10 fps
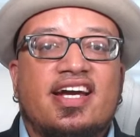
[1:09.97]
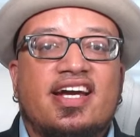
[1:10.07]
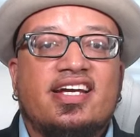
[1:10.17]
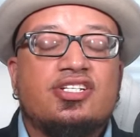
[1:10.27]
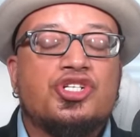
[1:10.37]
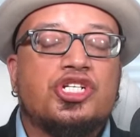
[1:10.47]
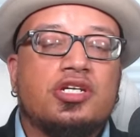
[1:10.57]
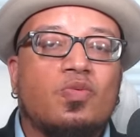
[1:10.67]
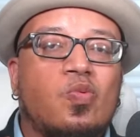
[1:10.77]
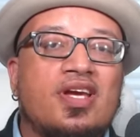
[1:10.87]
And
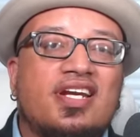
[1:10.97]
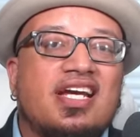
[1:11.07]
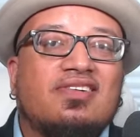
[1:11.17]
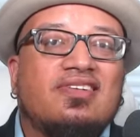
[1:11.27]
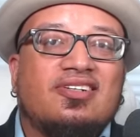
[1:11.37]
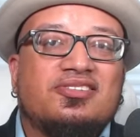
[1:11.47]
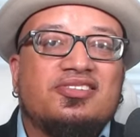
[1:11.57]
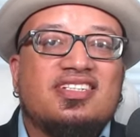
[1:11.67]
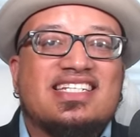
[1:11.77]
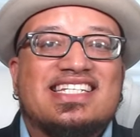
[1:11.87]
she went out
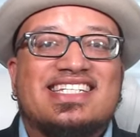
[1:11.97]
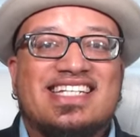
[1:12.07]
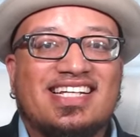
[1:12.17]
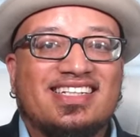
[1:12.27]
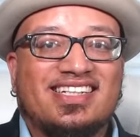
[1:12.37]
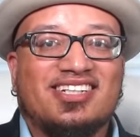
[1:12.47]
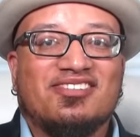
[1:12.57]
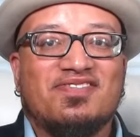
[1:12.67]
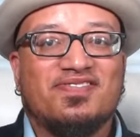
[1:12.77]
on this date.